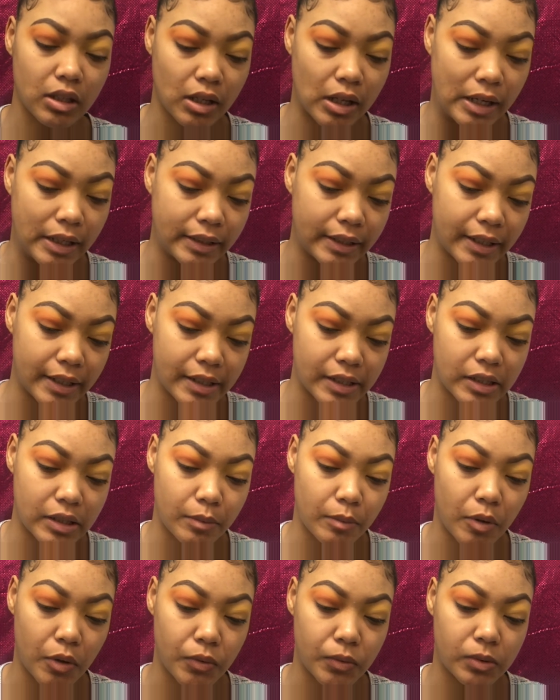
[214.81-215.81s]
I think it's the
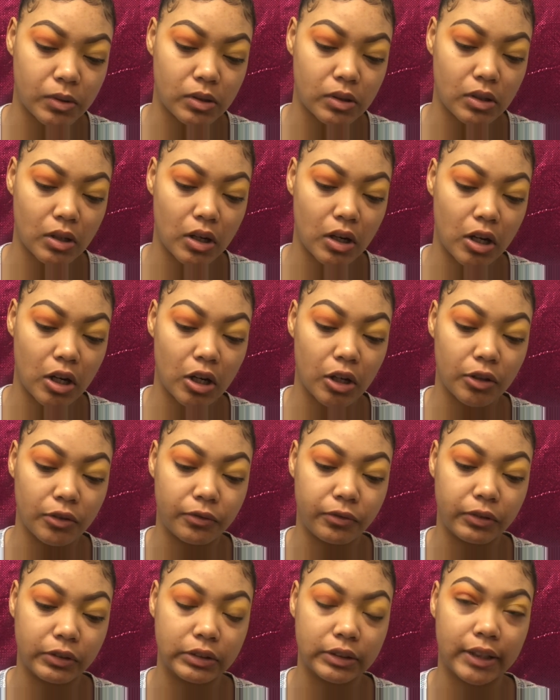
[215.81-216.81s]
most
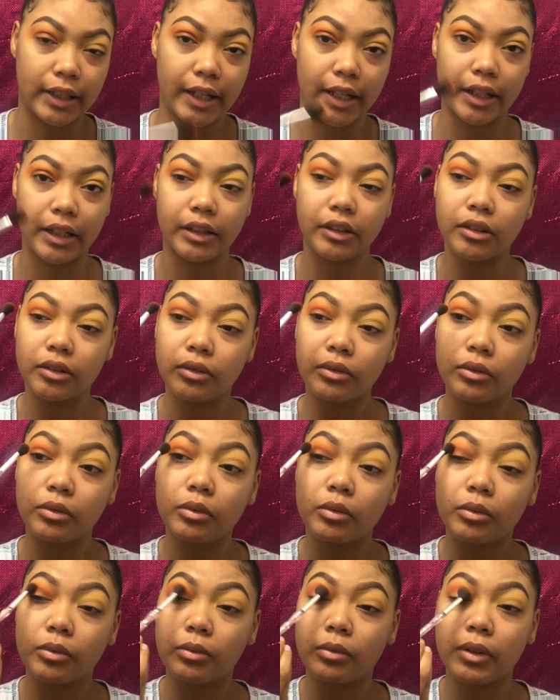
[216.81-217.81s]
hurtful thing
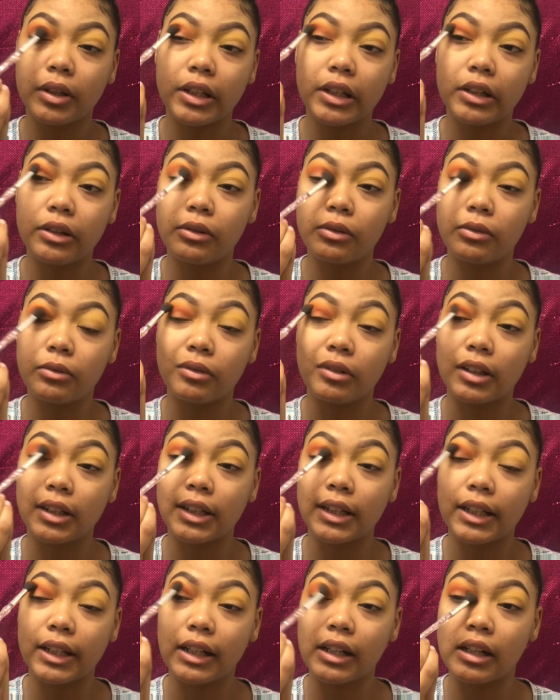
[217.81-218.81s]
when you
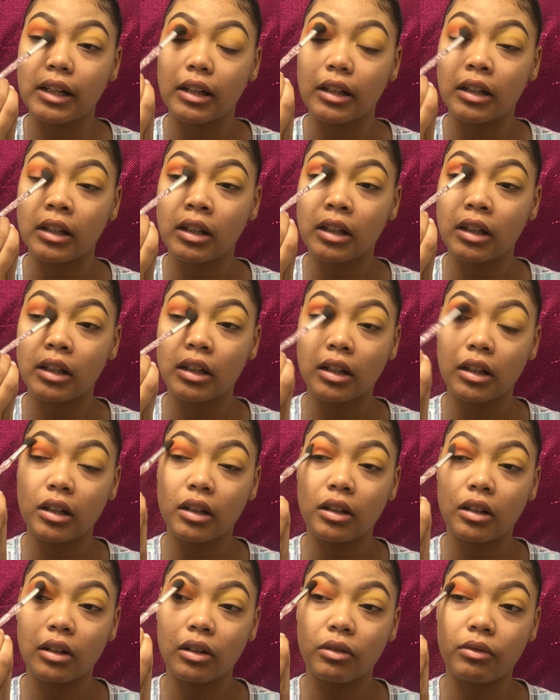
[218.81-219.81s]
really,
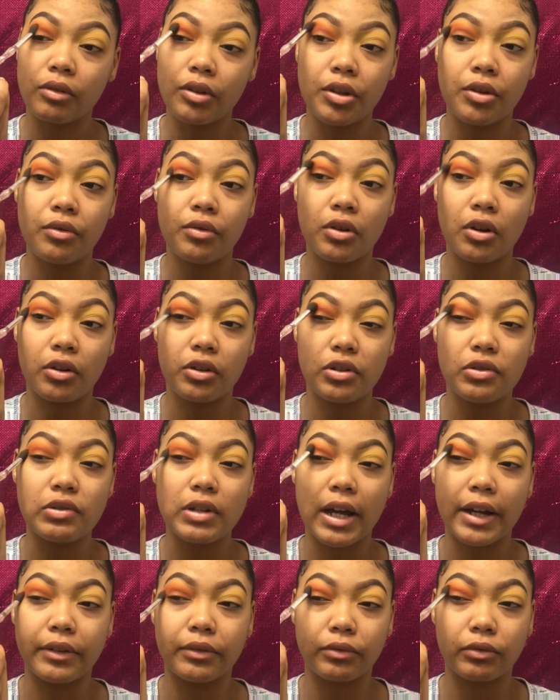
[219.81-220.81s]
you
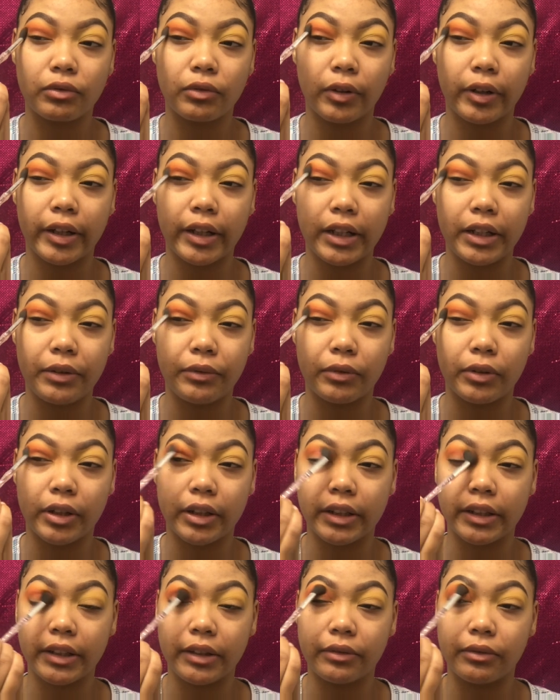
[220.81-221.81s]
like really
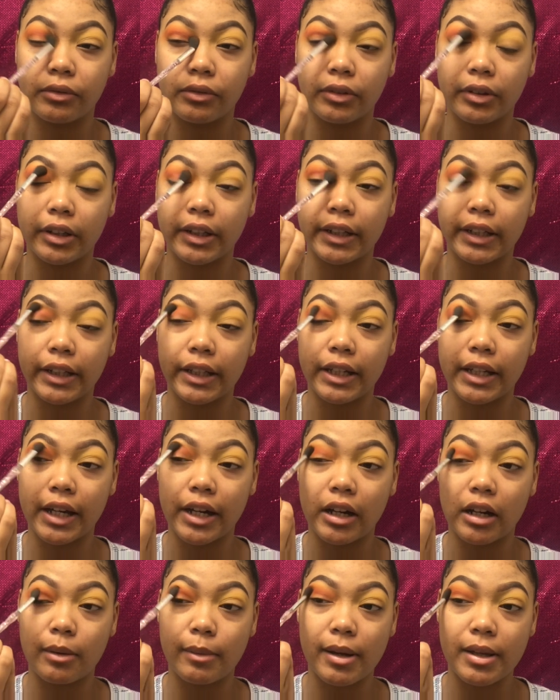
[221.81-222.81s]

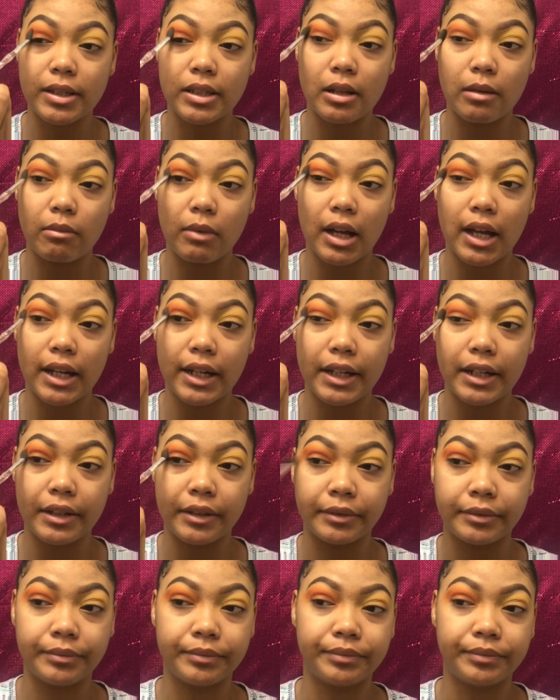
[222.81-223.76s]
care about somebody